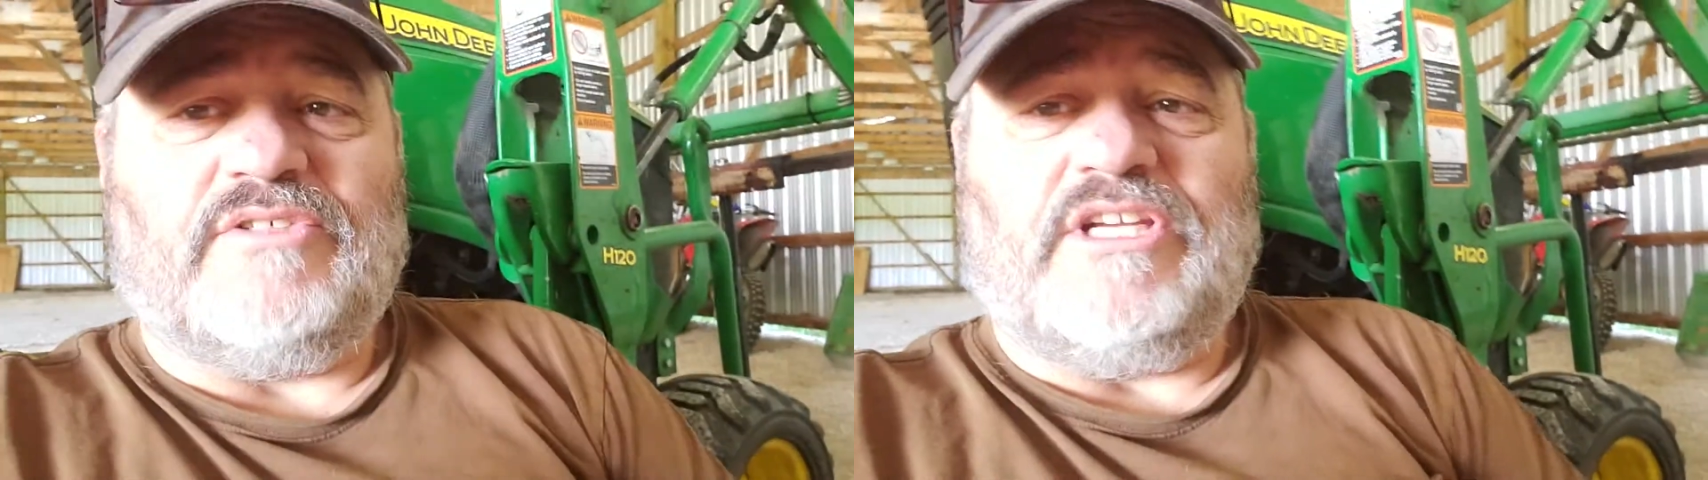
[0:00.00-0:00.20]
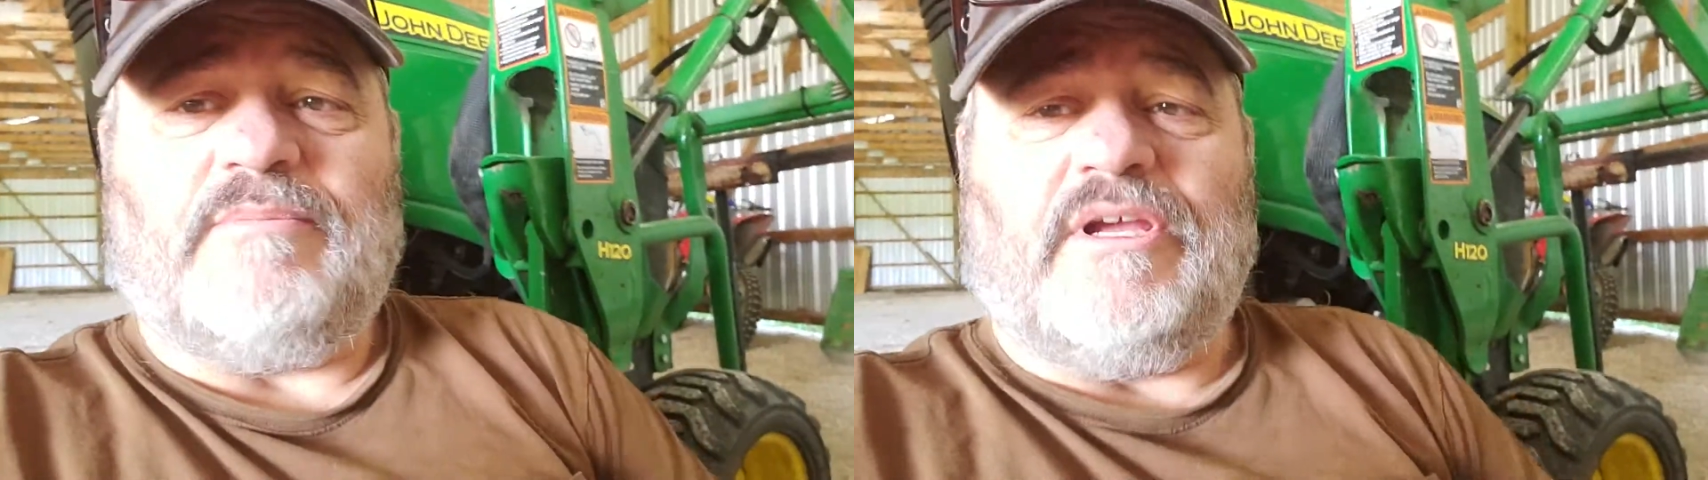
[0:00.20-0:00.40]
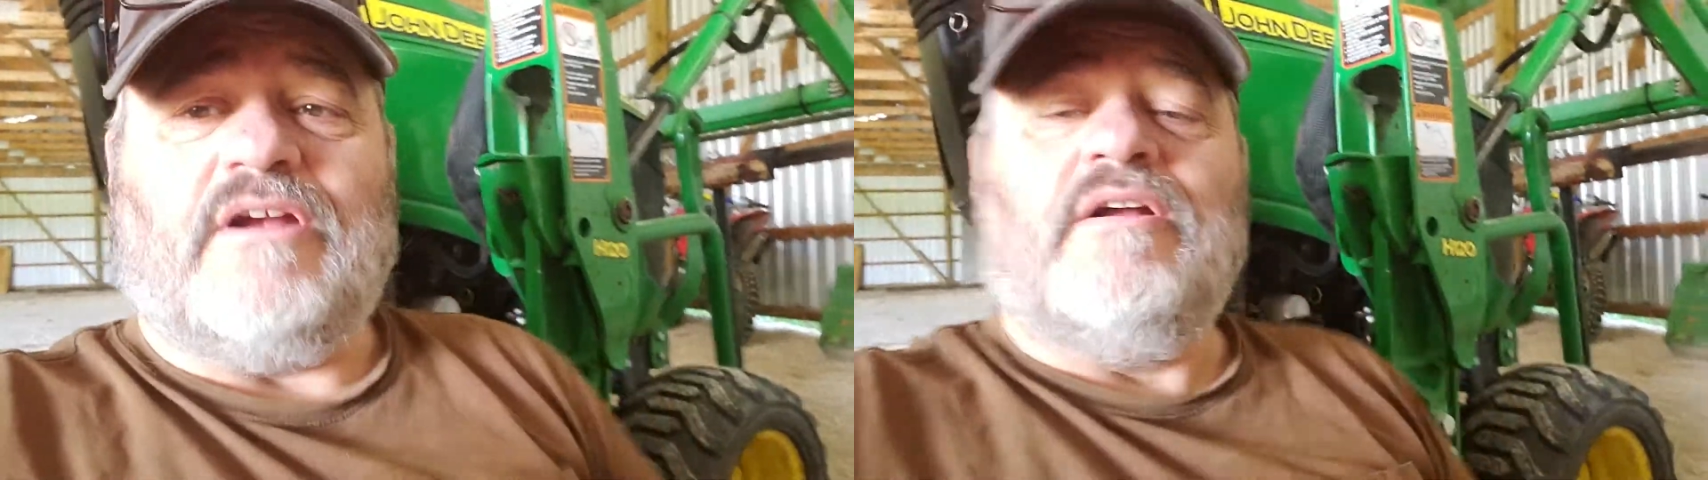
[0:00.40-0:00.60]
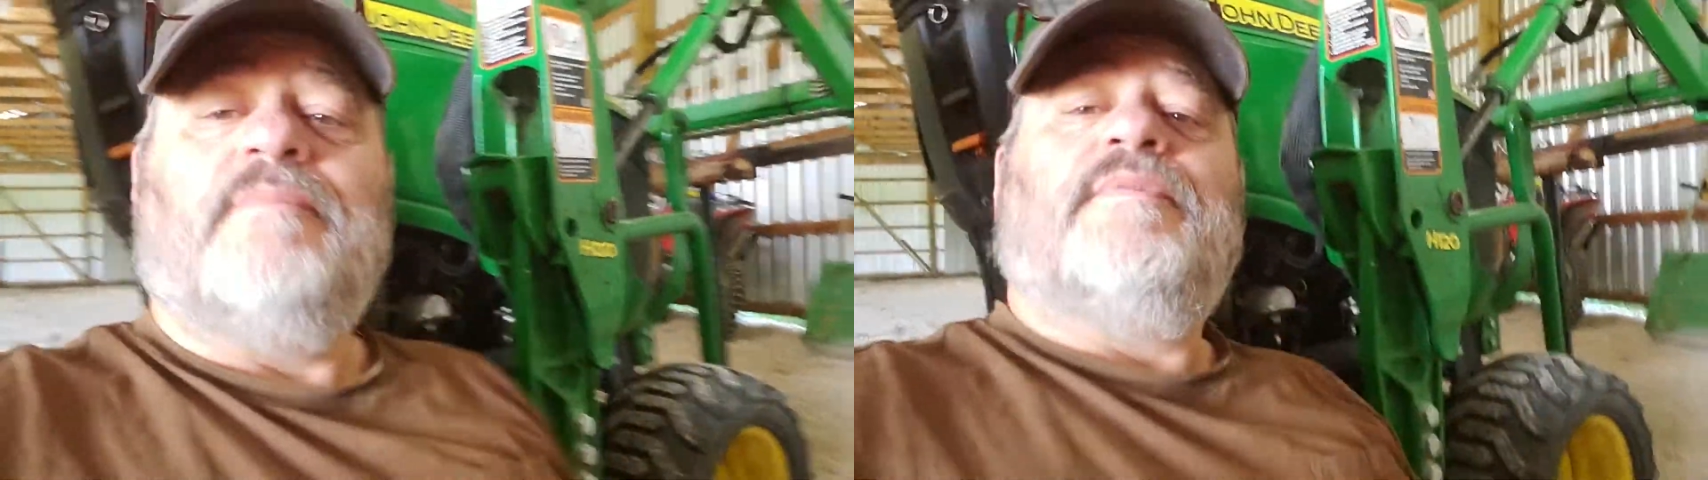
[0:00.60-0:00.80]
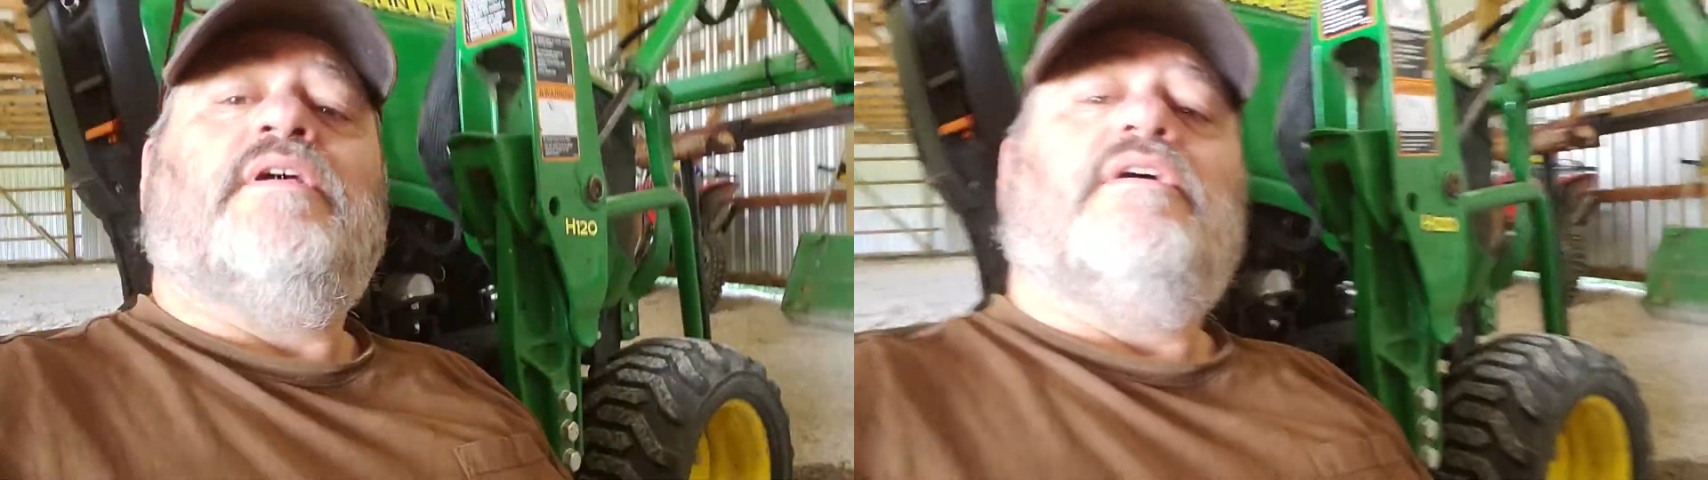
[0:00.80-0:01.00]
eating here.
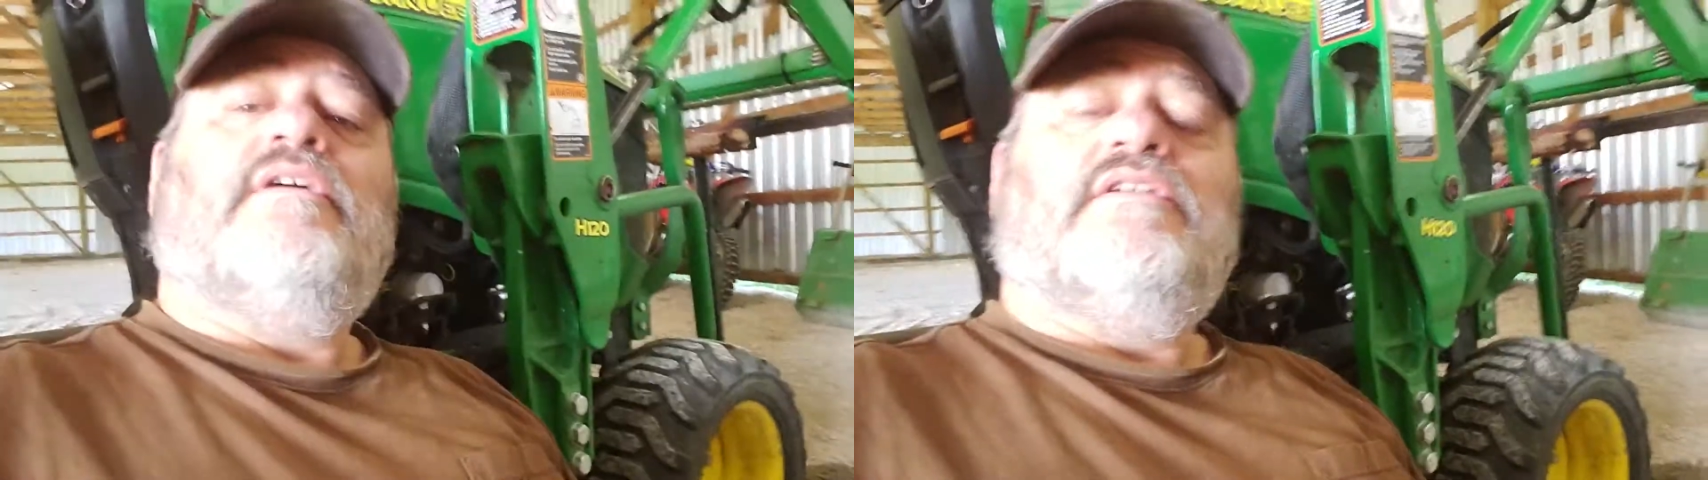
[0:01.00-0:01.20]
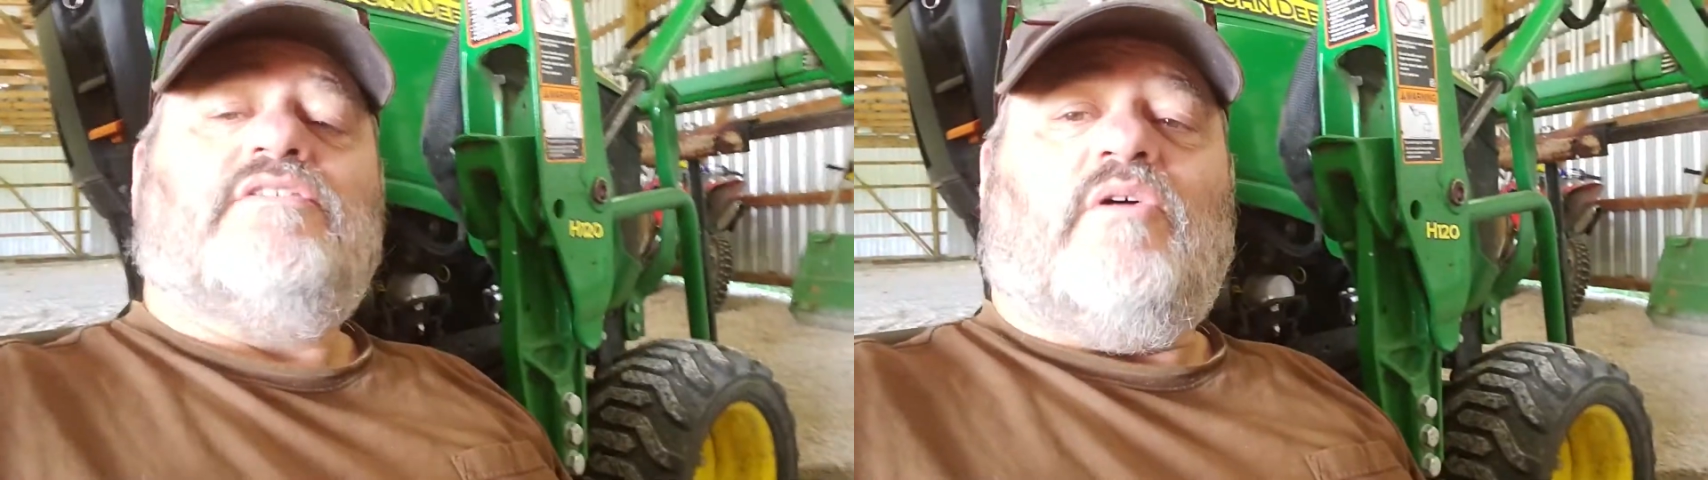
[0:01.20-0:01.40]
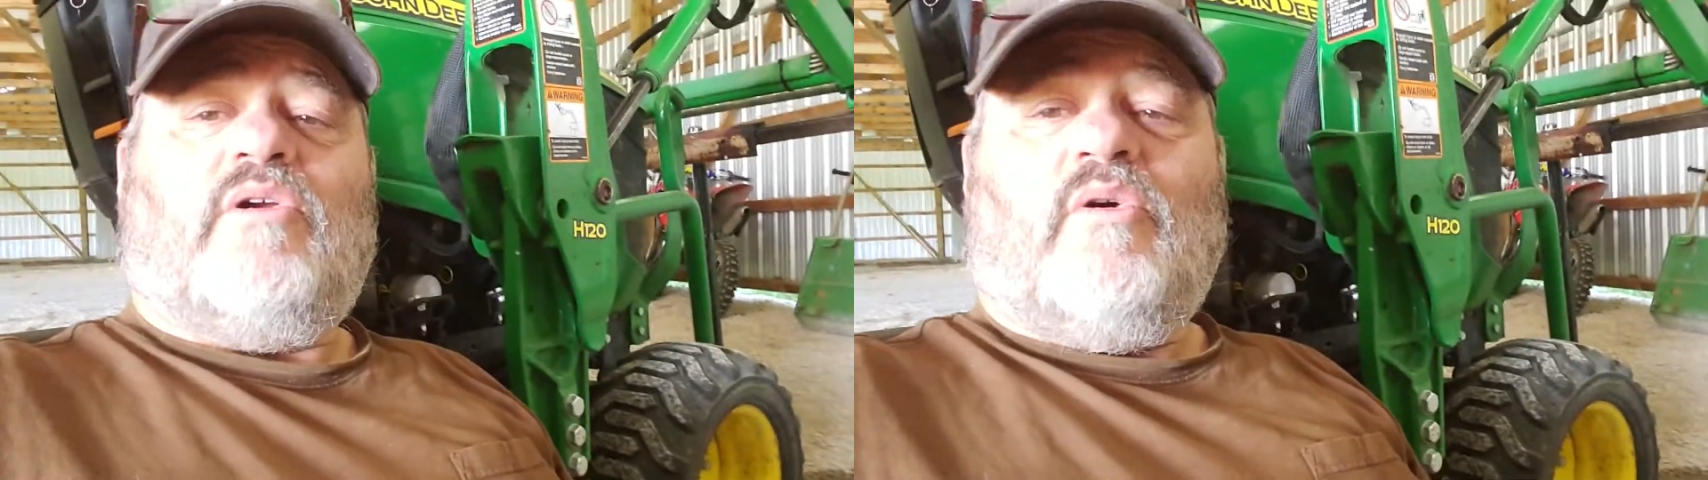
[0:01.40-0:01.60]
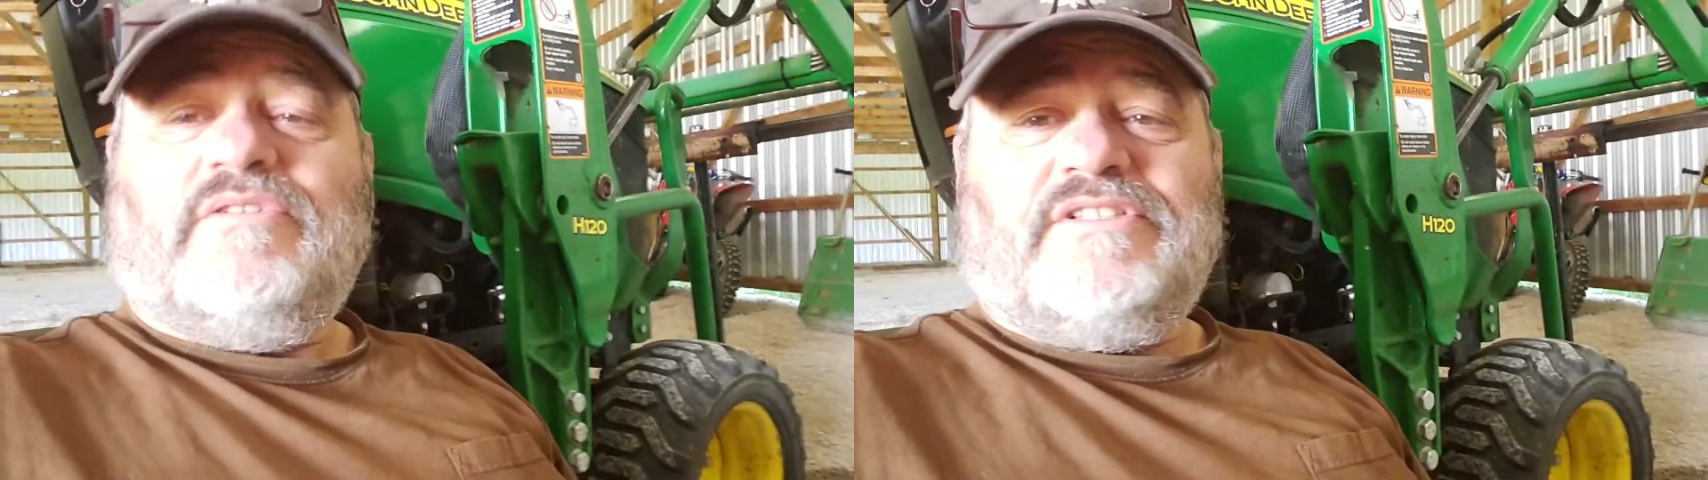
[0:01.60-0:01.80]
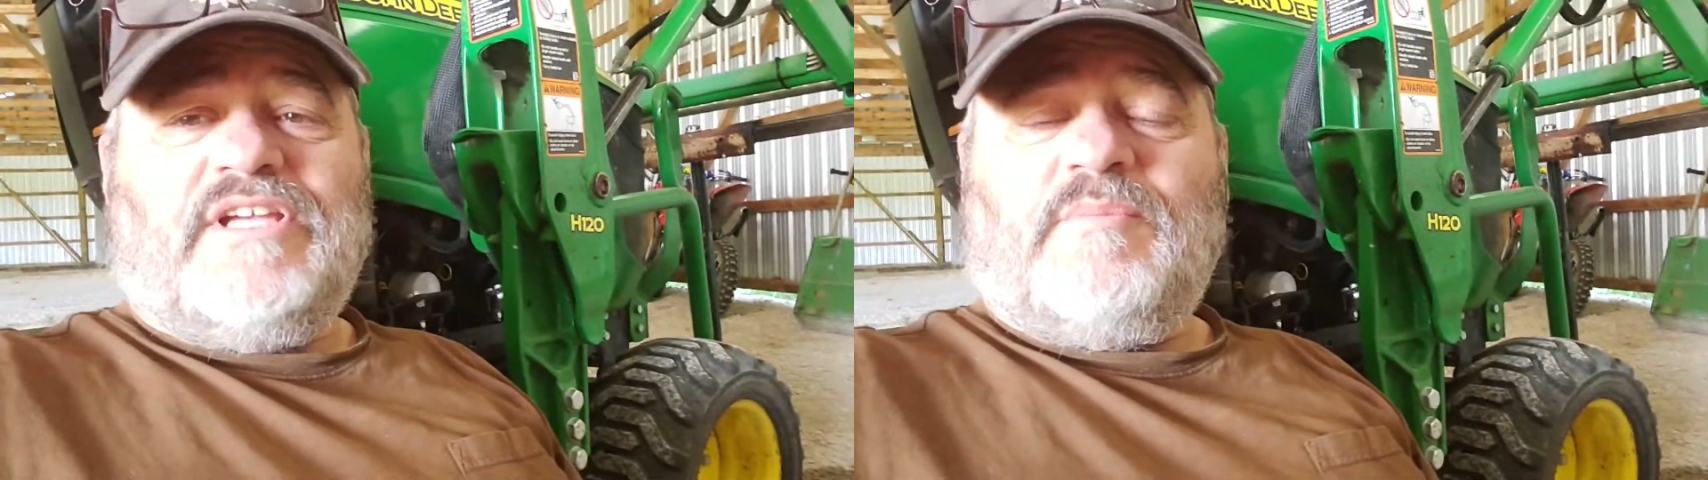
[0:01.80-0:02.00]
So it holds the same